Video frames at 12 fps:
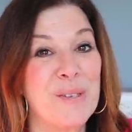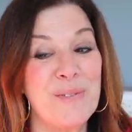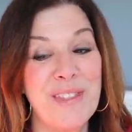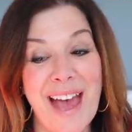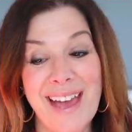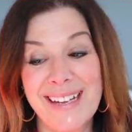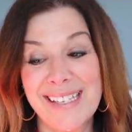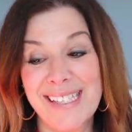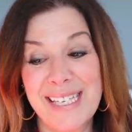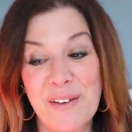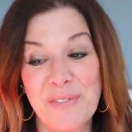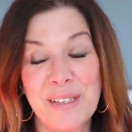So that is
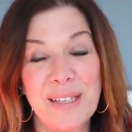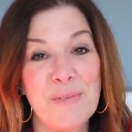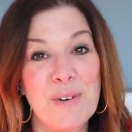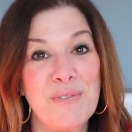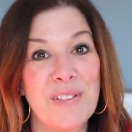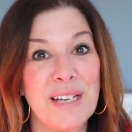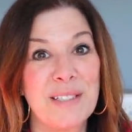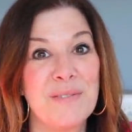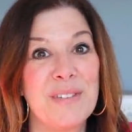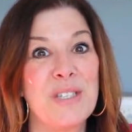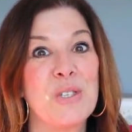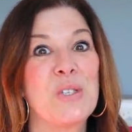definitely
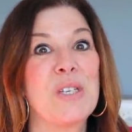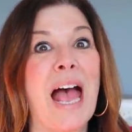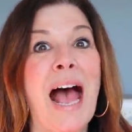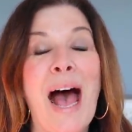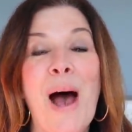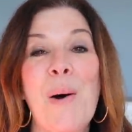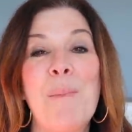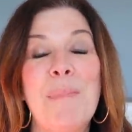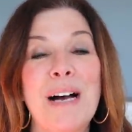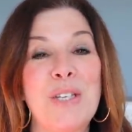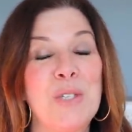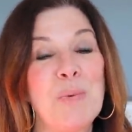reflective in just how much,